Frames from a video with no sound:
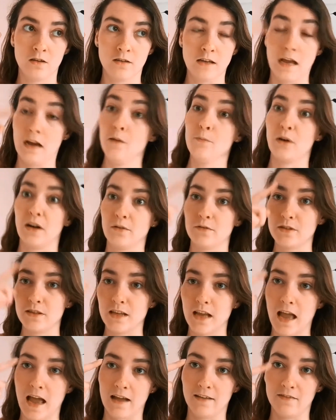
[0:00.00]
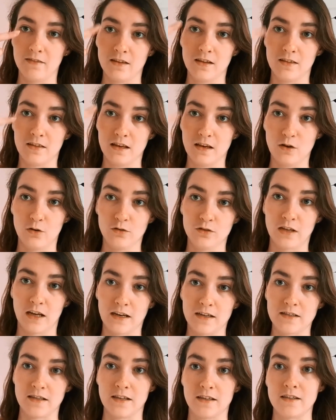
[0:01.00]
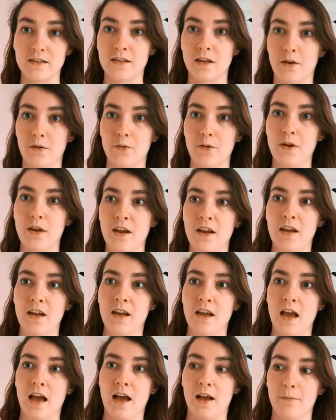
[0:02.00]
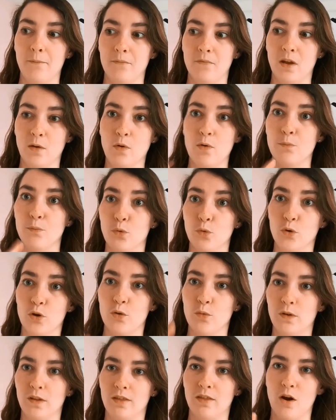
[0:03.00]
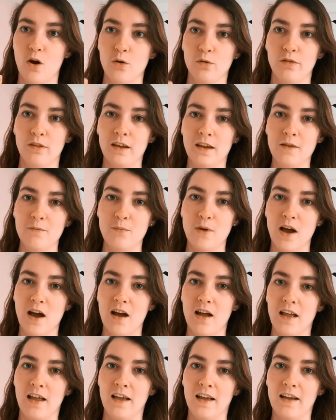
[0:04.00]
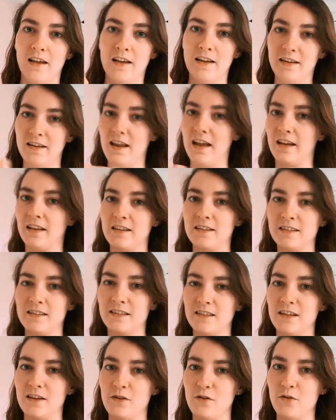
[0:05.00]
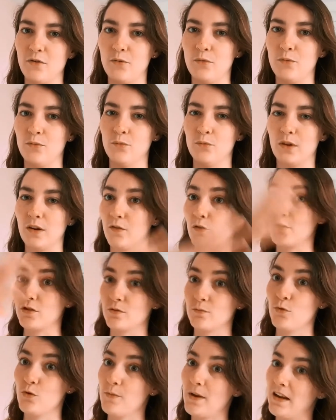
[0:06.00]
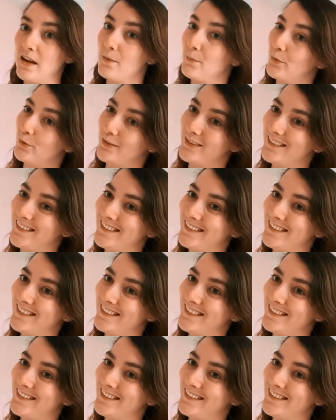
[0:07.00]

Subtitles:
eyebrows and the contacts in. So I won't bore you with the whole thing, but yeah, see you when I've got some more makeup on.